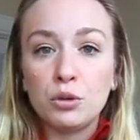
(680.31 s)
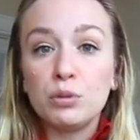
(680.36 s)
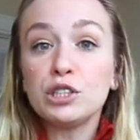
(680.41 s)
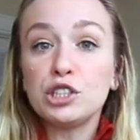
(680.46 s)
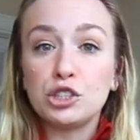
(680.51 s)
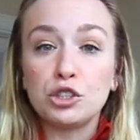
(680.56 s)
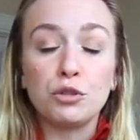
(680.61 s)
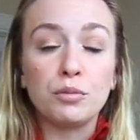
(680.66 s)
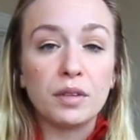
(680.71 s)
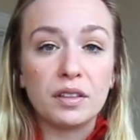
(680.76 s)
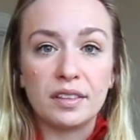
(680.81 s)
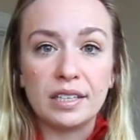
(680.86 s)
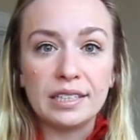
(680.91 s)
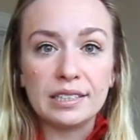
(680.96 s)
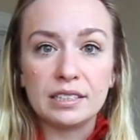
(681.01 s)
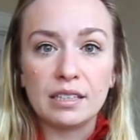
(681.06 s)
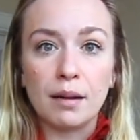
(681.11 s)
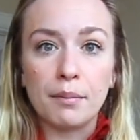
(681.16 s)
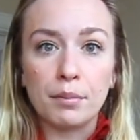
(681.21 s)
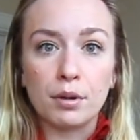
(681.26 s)
you assume that
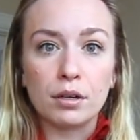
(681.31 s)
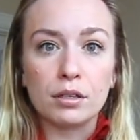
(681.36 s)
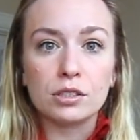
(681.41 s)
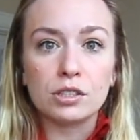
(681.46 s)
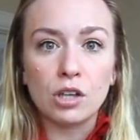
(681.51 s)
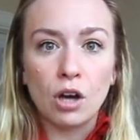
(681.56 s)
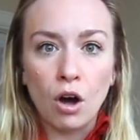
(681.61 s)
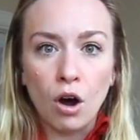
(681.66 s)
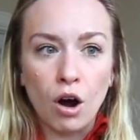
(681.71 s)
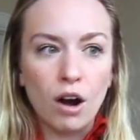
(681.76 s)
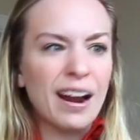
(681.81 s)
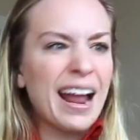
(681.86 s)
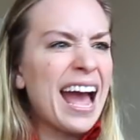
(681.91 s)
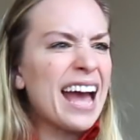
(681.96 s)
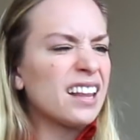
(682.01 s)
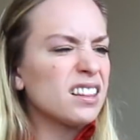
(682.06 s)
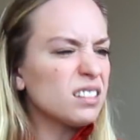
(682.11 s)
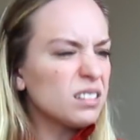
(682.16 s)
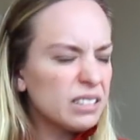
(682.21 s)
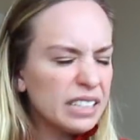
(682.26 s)
these numbers are
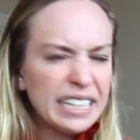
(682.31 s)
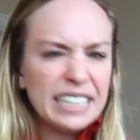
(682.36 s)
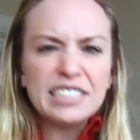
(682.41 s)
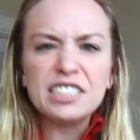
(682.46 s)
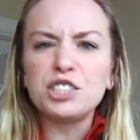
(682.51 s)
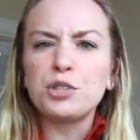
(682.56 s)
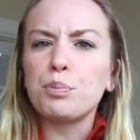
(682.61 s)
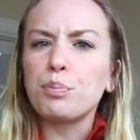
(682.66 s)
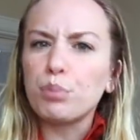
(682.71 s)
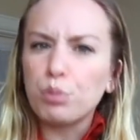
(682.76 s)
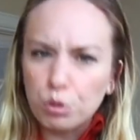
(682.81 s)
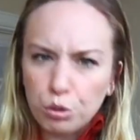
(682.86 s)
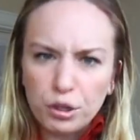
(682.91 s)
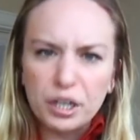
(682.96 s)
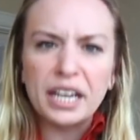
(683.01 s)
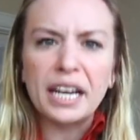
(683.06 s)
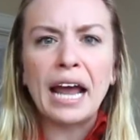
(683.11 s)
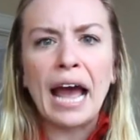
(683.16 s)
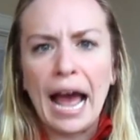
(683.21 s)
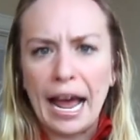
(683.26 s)
at least
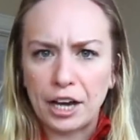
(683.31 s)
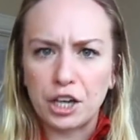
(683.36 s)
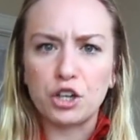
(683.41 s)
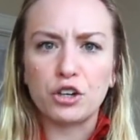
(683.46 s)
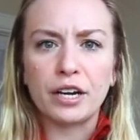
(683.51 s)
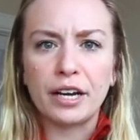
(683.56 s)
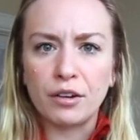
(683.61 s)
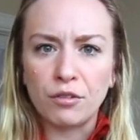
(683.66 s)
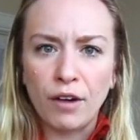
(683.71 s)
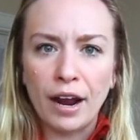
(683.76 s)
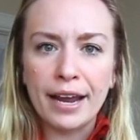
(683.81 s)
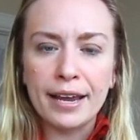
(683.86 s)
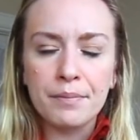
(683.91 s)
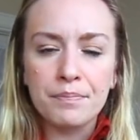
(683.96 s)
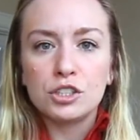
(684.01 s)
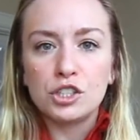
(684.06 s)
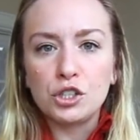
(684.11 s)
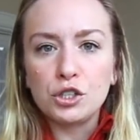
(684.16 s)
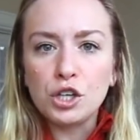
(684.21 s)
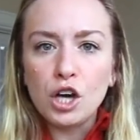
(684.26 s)
pretty accurate, right?
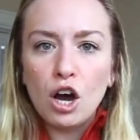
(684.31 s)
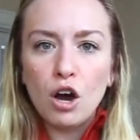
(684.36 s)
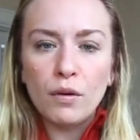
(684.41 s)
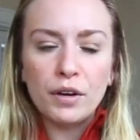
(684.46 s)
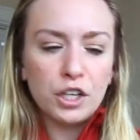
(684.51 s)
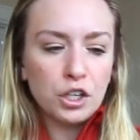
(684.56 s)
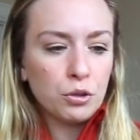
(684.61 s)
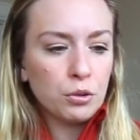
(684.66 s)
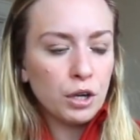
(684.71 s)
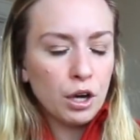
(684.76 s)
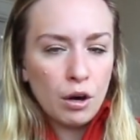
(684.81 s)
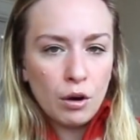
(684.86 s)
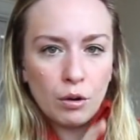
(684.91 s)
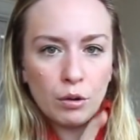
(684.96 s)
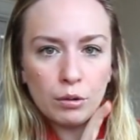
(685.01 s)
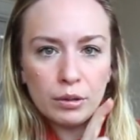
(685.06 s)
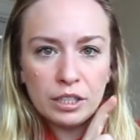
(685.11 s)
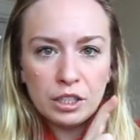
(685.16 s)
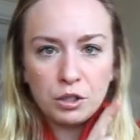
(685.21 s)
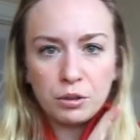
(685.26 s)
So you go and
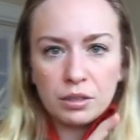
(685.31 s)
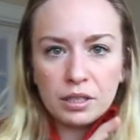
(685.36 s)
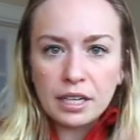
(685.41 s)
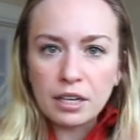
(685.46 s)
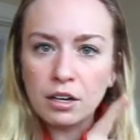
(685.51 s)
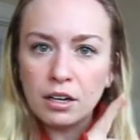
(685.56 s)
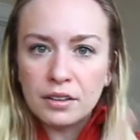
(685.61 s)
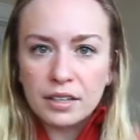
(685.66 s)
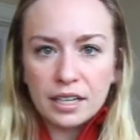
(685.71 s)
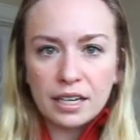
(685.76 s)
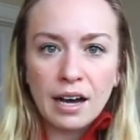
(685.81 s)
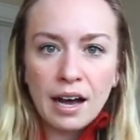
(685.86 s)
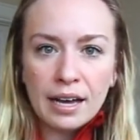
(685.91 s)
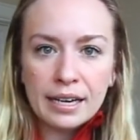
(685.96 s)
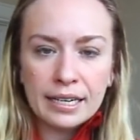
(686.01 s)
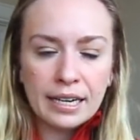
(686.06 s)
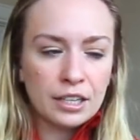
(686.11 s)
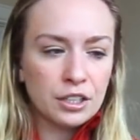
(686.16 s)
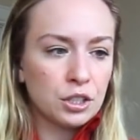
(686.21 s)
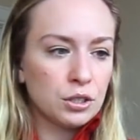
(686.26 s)
you click on the
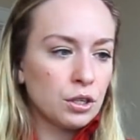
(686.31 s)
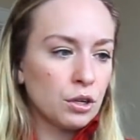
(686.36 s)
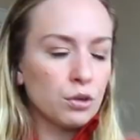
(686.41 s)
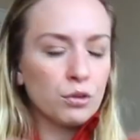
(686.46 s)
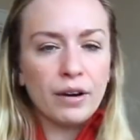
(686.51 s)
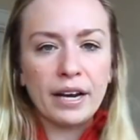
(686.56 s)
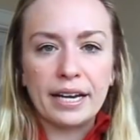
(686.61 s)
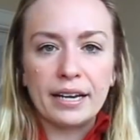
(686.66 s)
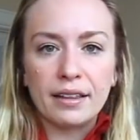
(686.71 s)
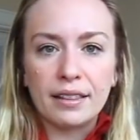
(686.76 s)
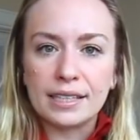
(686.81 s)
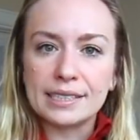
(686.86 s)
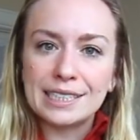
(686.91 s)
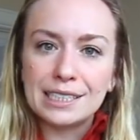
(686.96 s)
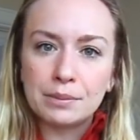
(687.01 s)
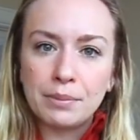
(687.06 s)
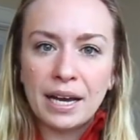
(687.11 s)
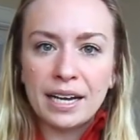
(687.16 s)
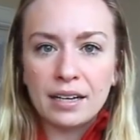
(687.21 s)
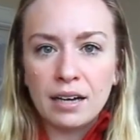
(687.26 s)
cut and you go, great, this
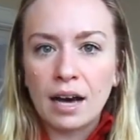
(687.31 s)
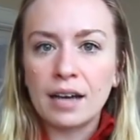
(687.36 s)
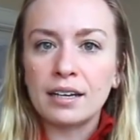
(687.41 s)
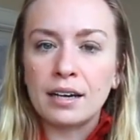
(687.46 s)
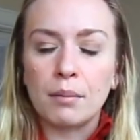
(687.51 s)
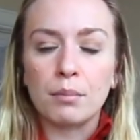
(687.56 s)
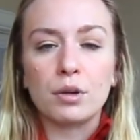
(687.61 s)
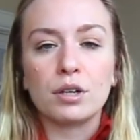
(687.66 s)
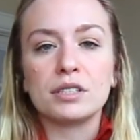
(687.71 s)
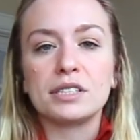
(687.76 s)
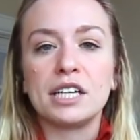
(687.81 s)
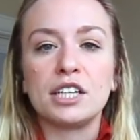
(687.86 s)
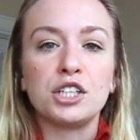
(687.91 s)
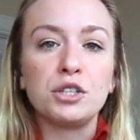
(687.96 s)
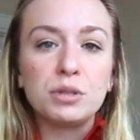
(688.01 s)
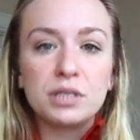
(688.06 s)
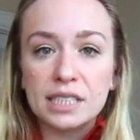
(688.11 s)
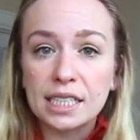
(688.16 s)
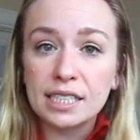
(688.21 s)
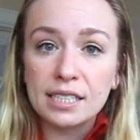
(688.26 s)
is my cut numbers. And
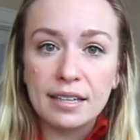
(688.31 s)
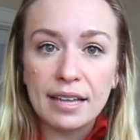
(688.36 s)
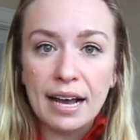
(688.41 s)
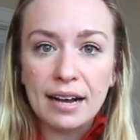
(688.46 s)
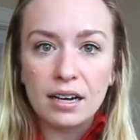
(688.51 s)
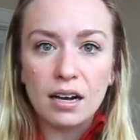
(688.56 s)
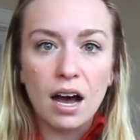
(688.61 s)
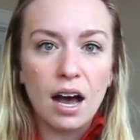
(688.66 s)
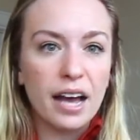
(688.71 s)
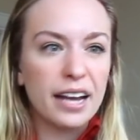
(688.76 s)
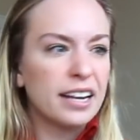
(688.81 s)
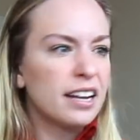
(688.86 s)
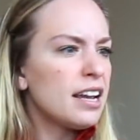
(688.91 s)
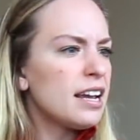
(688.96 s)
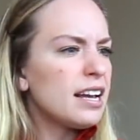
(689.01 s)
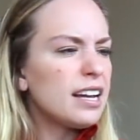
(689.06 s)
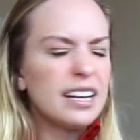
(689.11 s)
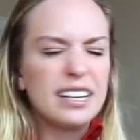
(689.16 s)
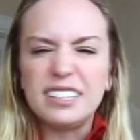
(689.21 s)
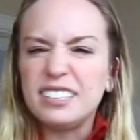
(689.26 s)
you stick to that cut,
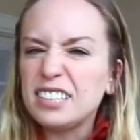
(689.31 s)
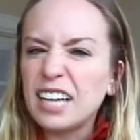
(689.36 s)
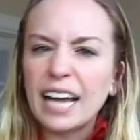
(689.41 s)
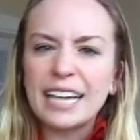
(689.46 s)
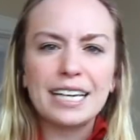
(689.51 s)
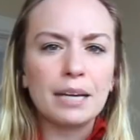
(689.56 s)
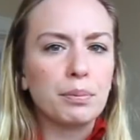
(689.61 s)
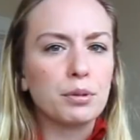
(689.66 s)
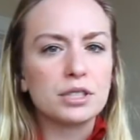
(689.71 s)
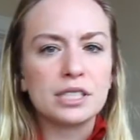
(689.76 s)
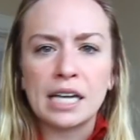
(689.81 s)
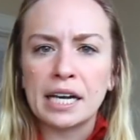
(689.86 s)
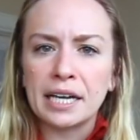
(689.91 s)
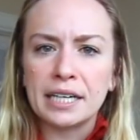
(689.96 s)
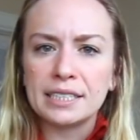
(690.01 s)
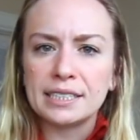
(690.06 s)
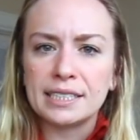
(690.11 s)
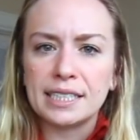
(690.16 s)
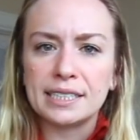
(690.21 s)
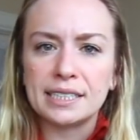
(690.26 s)
90%
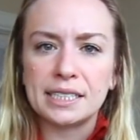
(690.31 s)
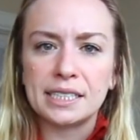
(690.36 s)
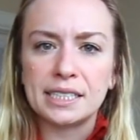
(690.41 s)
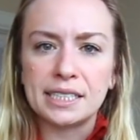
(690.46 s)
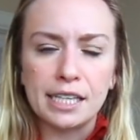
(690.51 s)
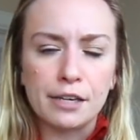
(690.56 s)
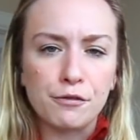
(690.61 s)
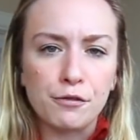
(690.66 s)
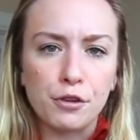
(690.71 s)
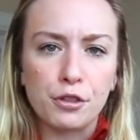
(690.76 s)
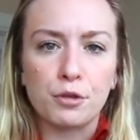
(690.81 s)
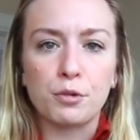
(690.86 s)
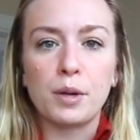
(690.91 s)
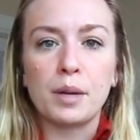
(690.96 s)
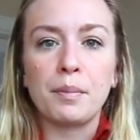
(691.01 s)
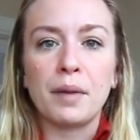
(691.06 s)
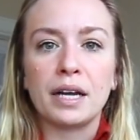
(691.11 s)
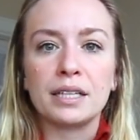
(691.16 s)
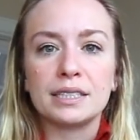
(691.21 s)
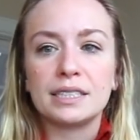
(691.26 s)
consistency for
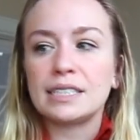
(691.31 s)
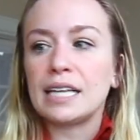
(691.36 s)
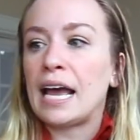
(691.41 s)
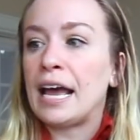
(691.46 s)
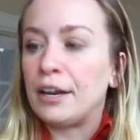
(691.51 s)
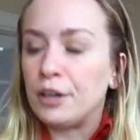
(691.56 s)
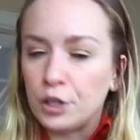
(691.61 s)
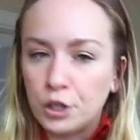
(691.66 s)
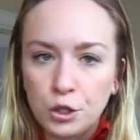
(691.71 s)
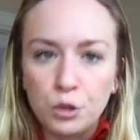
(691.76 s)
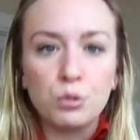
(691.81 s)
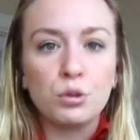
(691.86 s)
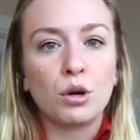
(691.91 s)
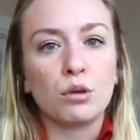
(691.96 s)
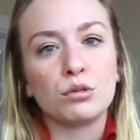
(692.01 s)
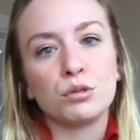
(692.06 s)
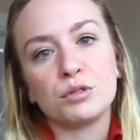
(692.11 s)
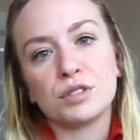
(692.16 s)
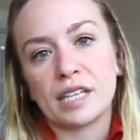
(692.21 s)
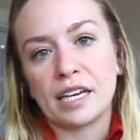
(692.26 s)
3 months, and you
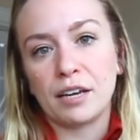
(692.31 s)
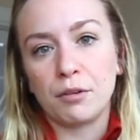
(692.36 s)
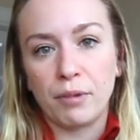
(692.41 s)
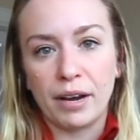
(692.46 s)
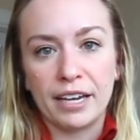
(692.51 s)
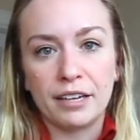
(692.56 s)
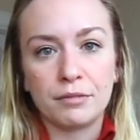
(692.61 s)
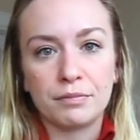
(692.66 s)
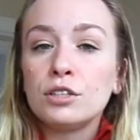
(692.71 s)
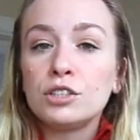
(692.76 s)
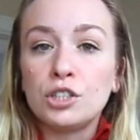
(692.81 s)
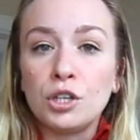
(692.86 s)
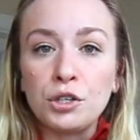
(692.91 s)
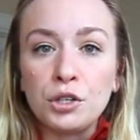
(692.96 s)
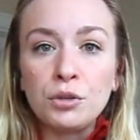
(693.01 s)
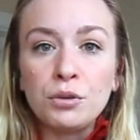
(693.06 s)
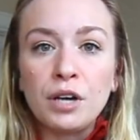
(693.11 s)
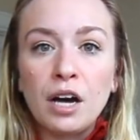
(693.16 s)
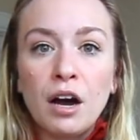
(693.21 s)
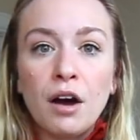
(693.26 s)
don't lose any weight. So
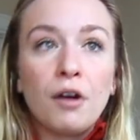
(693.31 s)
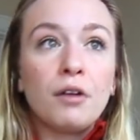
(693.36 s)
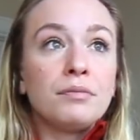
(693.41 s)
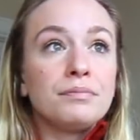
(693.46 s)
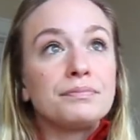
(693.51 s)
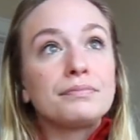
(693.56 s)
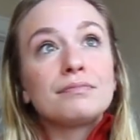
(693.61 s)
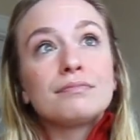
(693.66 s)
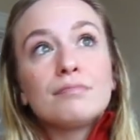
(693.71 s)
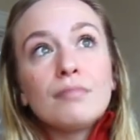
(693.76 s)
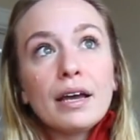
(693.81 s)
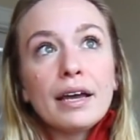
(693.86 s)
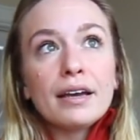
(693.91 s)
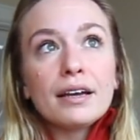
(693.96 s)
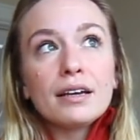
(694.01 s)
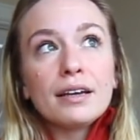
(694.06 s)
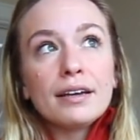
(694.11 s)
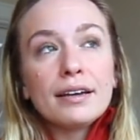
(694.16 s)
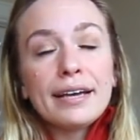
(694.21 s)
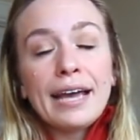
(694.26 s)
you
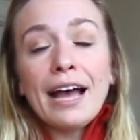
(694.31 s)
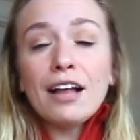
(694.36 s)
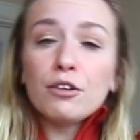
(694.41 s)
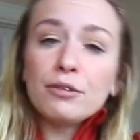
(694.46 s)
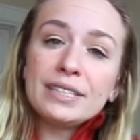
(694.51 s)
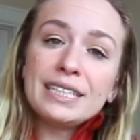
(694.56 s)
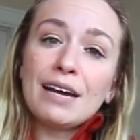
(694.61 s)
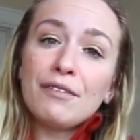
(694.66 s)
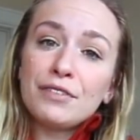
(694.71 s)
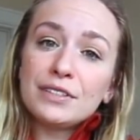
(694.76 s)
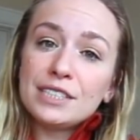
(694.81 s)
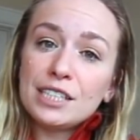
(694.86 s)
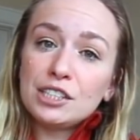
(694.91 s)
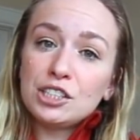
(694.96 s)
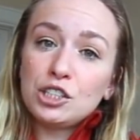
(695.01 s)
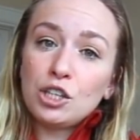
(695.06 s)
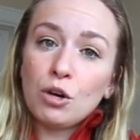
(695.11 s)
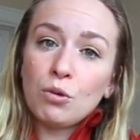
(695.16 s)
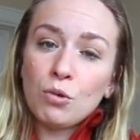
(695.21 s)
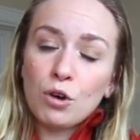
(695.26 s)
go, calorie
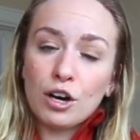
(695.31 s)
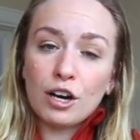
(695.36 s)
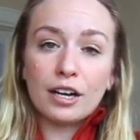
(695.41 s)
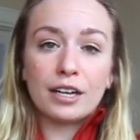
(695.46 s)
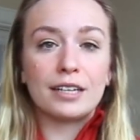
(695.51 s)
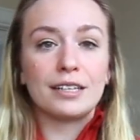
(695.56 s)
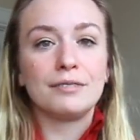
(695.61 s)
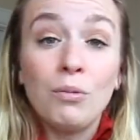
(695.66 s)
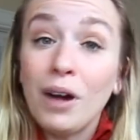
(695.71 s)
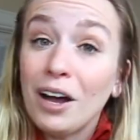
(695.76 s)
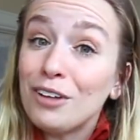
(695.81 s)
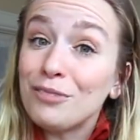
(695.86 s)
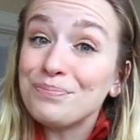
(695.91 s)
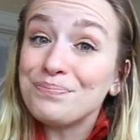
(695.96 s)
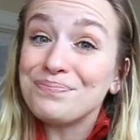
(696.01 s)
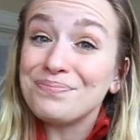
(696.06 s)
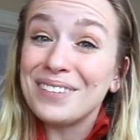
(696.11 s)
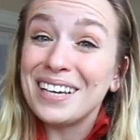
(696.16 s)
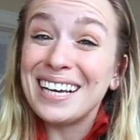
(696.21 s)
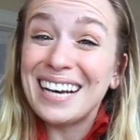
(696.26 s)
deficits don't work.
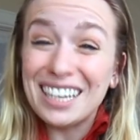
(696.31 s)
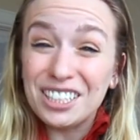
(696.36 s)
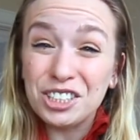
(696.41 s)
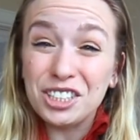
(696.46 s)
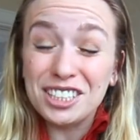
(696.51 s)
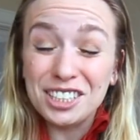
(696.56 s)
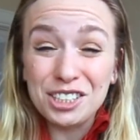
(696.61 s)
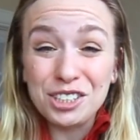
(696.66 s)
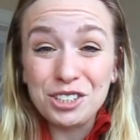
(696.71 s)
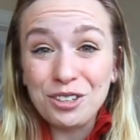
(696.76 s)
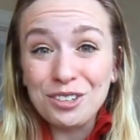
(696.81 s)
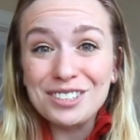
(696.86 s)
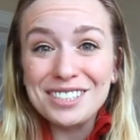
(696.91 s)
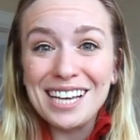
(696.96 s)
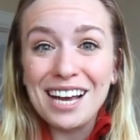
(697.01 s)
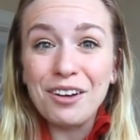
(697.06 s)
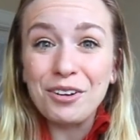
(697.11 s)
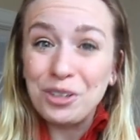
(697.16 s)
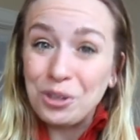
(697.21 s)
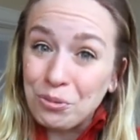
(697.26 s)
Well, it actually just turns
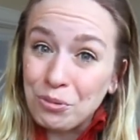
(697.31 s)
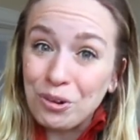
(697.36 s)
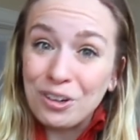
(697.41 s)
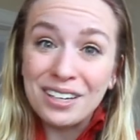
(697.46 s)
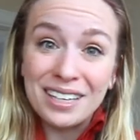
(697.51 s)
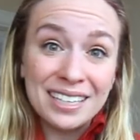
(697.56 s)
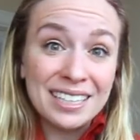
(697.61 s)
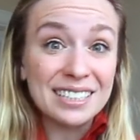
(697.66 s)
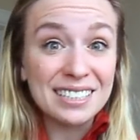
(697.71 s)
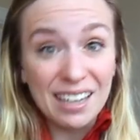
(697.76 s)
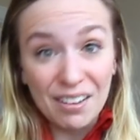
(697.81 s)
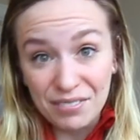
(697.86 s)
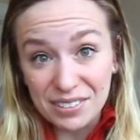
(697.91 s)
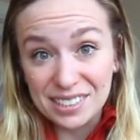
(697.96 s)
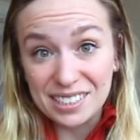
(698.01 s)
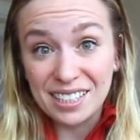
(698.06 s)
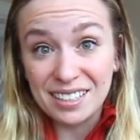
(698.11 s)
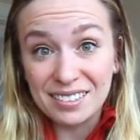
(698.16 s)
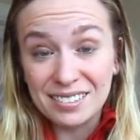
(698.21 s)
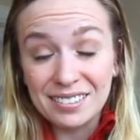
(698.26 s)
out you weren't in a
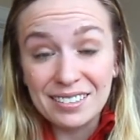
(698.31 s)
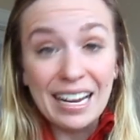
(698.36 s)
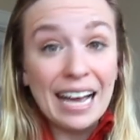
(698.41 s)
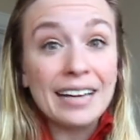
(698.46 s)
deficit.